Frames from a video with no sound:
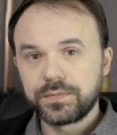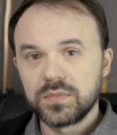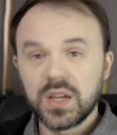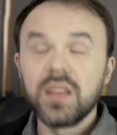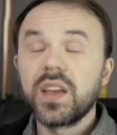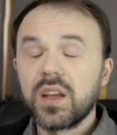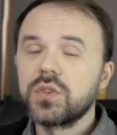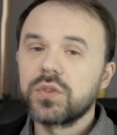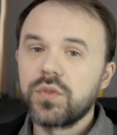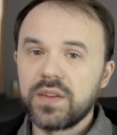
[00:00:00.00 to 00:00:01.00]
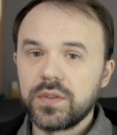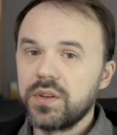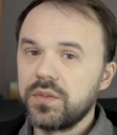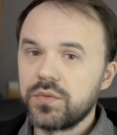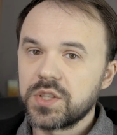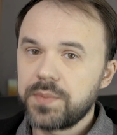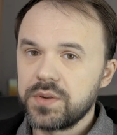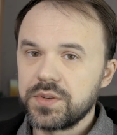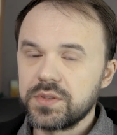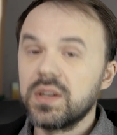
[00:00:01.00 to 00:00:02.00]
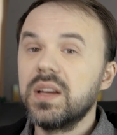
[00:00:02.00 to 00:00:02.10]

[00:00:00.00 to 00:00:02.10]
And they can also craft the user experiences.